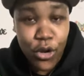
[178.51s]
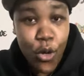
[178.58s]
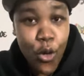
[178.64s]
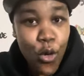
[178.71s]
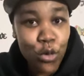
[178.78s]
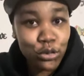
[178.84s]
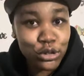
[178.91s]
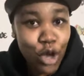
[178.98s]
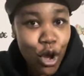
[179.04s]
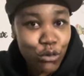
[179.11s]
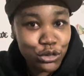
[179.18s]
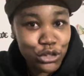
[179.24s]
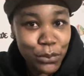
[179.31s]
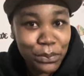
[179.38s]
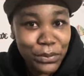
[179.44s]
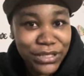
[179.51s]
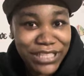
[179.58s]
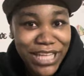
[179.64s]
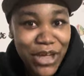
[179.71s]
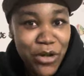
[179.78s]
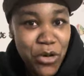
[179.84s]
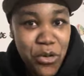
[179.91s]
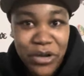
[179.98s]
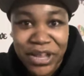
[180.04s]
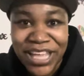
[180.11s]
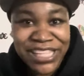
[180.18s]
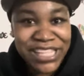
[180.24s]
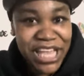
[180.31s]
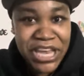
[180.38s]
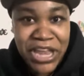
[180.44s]
Who told you to put that on?
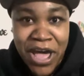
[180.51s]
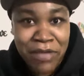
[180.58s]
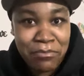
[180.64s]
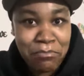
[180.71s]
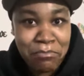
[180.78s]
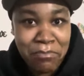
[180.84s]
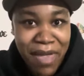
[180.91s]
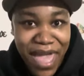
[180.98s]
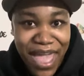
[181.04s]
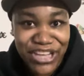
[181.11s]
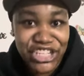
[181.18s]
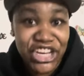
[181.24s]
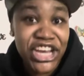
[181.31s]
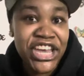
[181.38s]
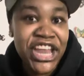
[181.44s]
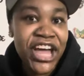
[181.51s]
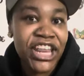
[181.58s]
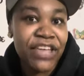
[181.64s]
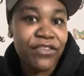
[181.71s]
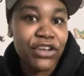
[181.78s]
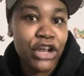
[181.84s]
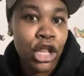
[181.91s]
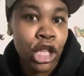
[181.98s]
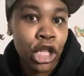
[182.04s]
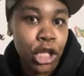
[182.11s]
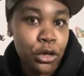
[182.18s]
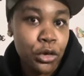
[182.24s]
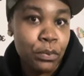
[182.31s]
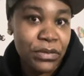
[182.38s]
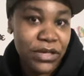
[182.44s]
It did not match, not even a
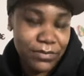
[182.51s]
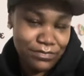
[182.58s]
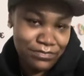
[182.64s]
little bit.